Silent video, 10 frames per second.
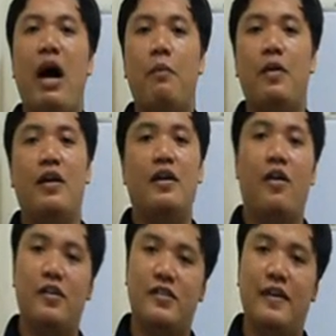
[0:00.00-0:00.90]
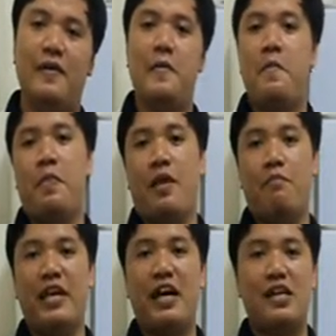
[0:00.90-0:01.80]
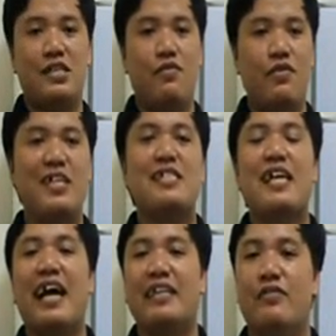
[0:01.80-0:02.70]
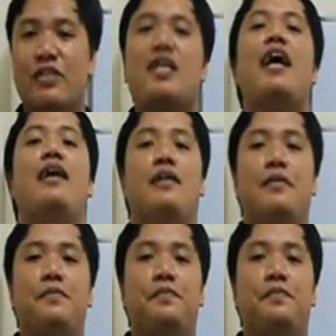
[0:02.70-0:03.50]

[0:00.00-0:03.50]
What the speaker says: popular also because of this kind of style.